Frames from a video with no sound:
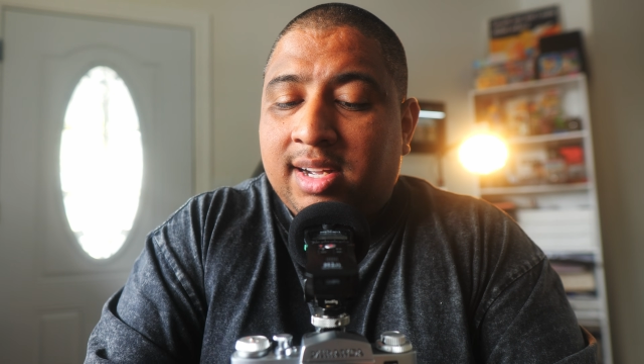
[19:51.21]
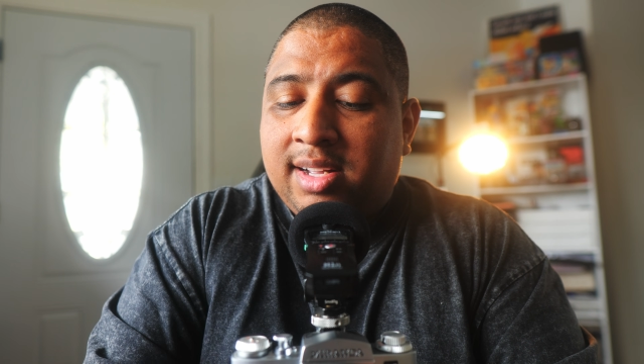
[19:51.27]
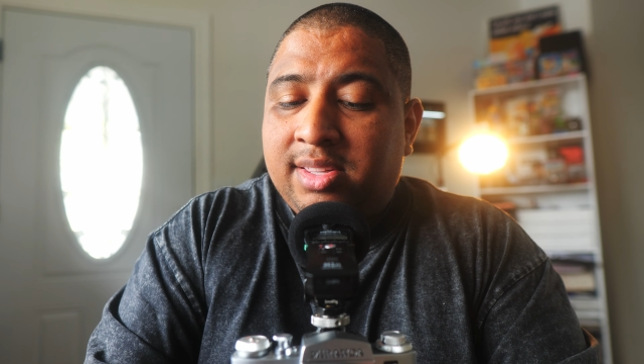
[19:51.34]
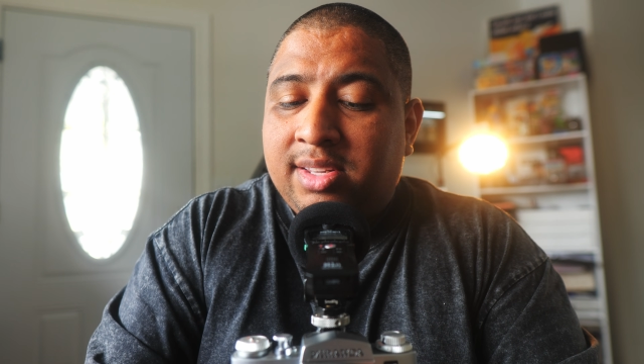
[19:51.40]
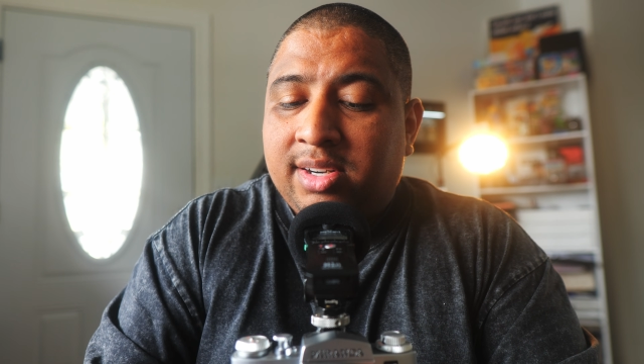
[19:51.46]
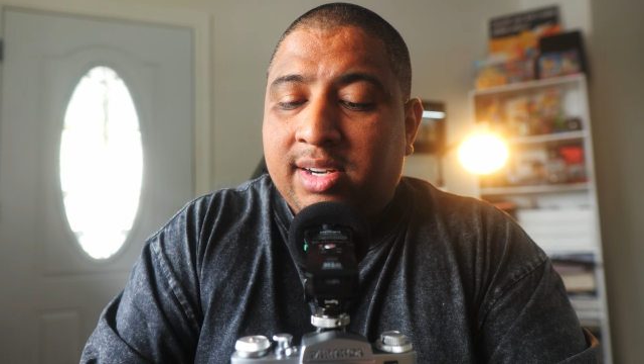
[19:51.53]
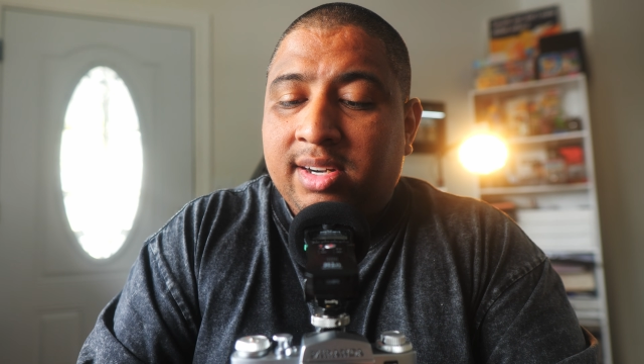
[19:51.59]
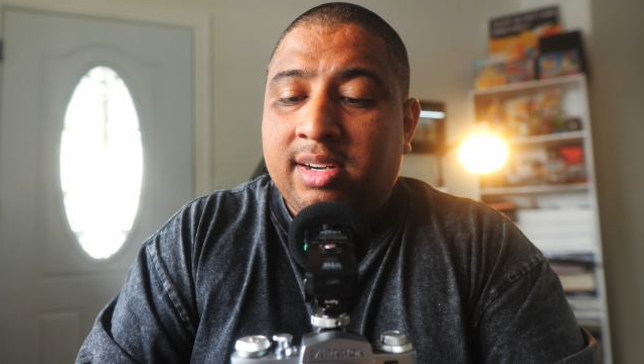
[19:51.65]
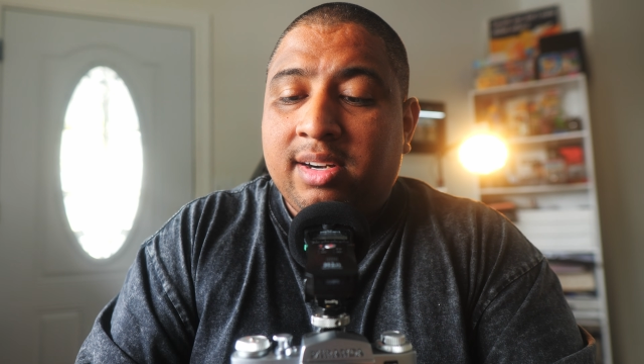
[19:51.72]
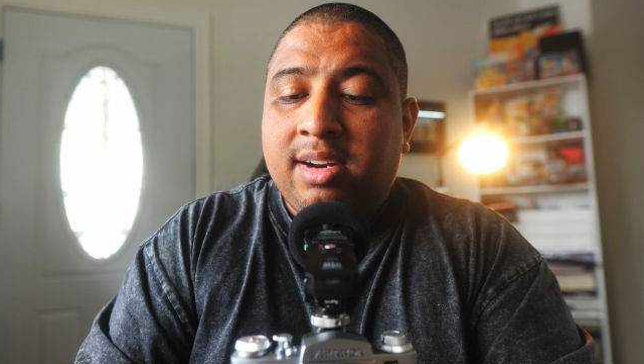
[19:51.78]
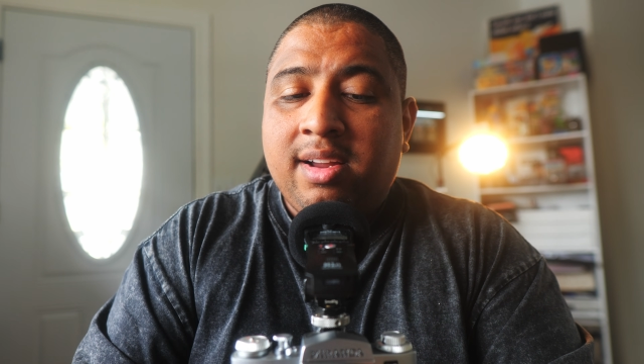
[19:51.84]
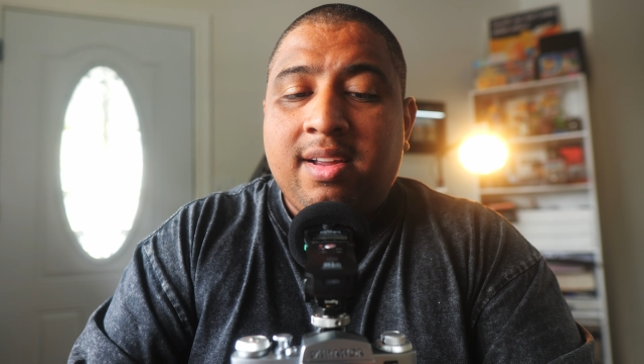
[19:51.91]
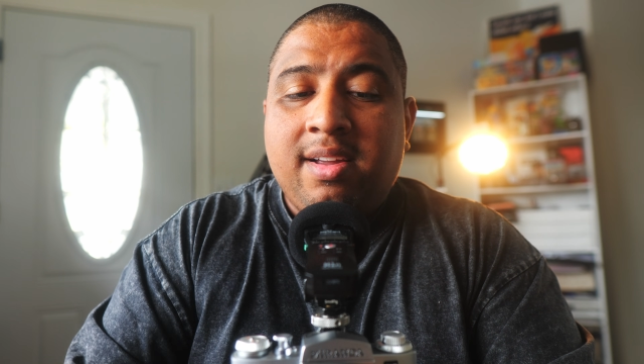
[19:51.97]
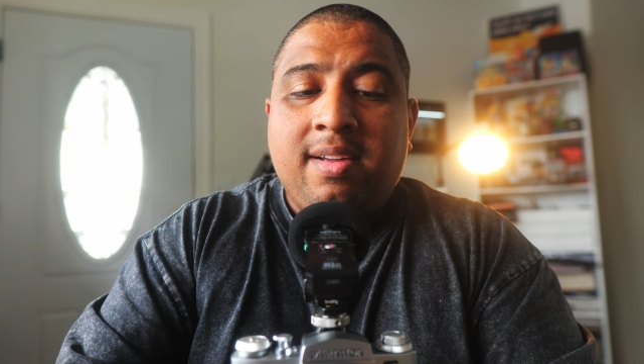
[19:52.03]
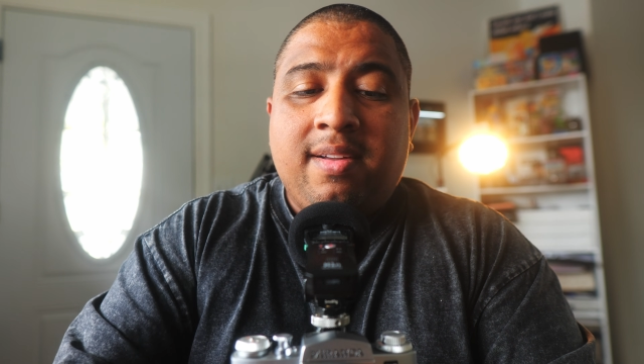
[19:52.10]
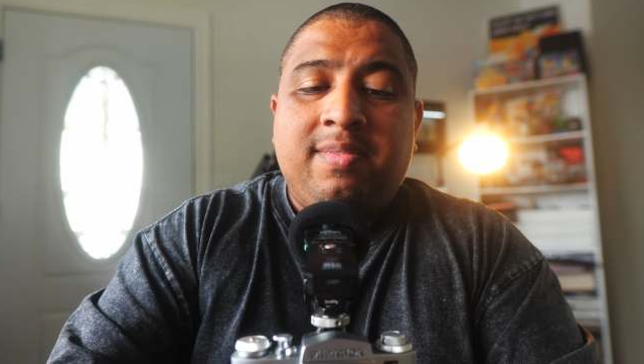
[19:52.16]
under
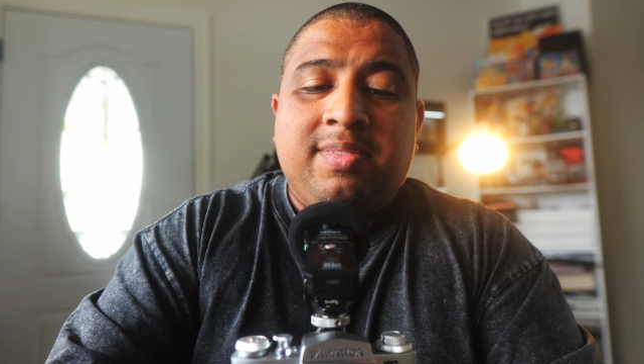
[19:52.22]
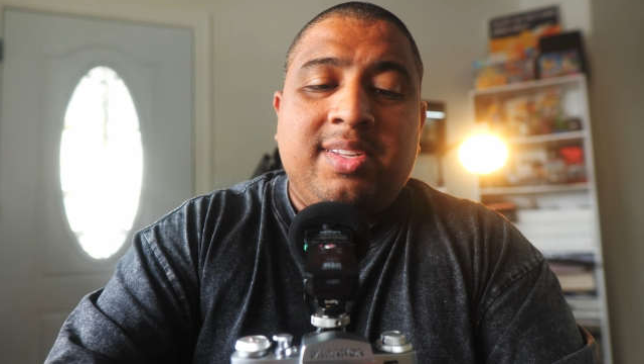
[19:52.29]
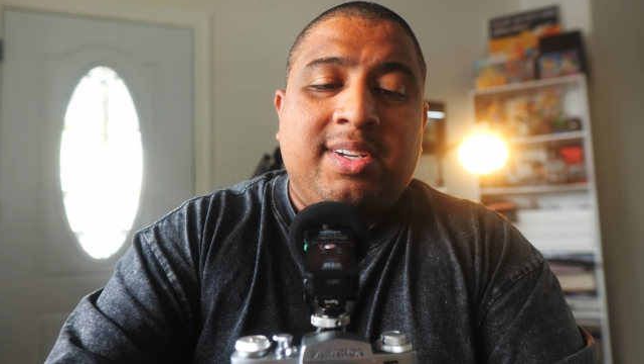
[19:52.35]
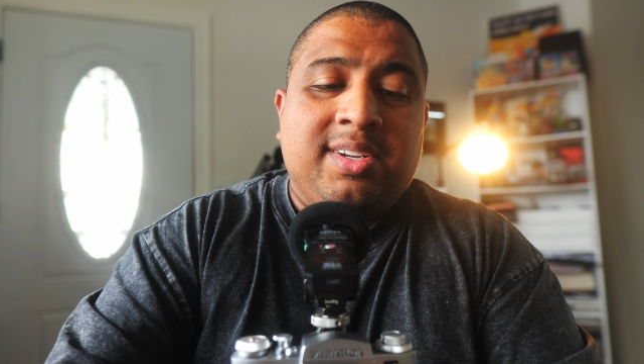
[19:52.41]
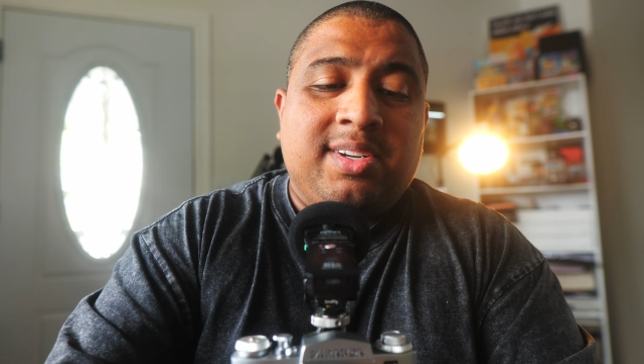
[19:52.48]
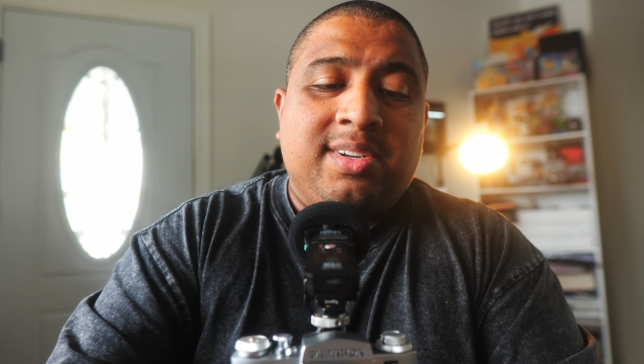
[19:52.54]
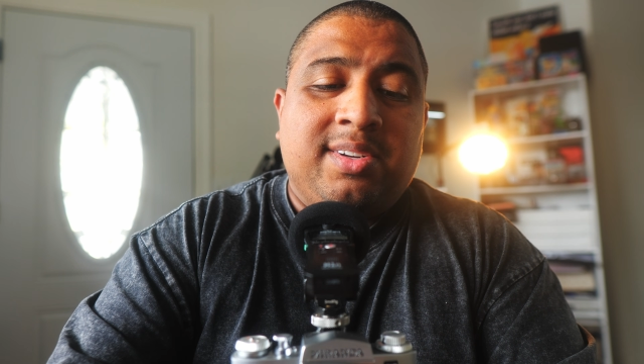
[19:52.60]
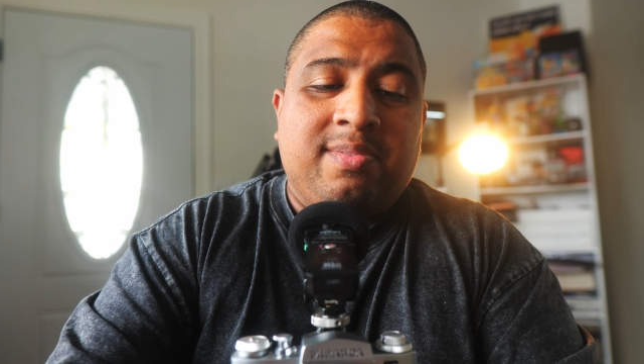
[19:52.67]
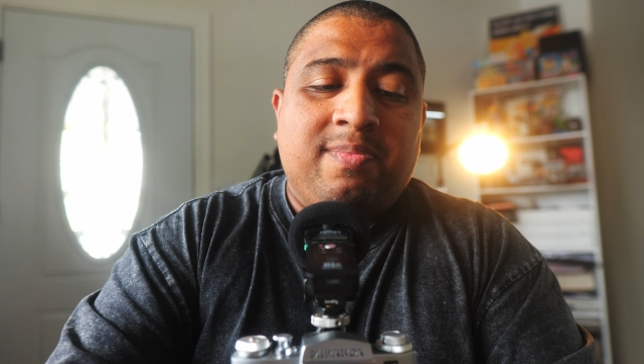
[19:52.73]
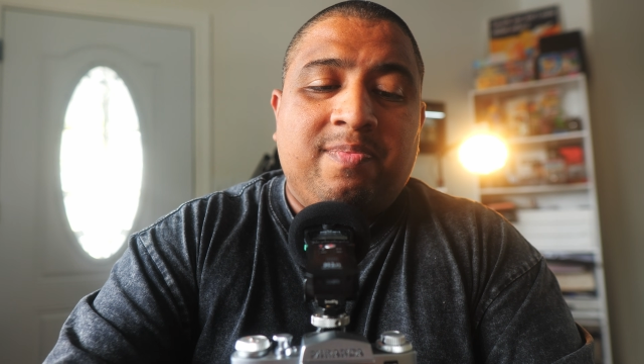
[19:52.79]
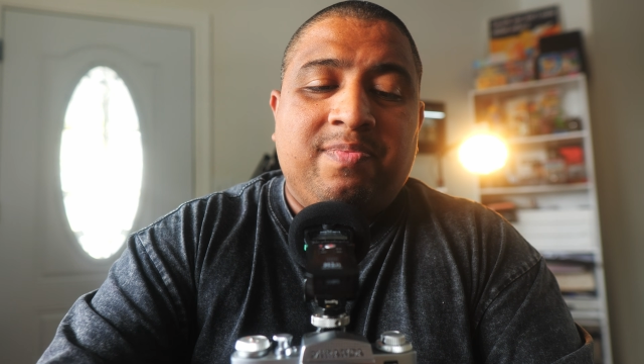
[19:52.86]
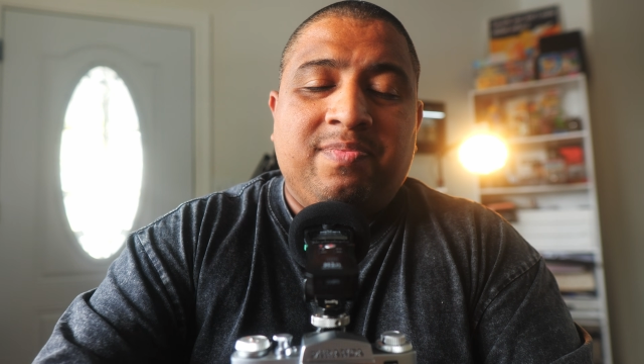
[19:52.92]
the,